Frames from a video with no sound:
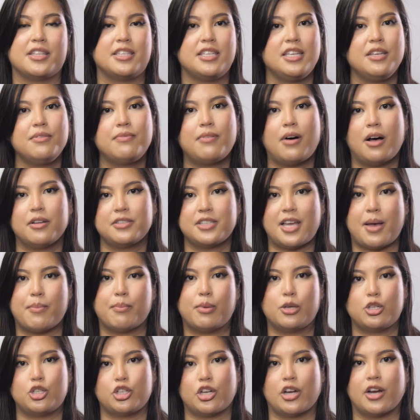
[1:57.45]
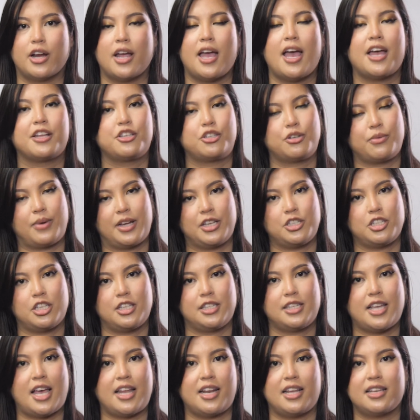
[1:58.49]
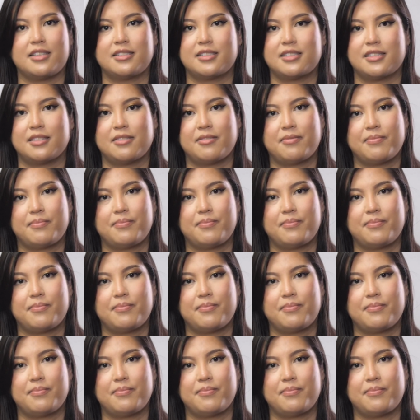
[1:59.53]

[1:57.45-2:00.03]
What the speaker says: default temperature and duration settings.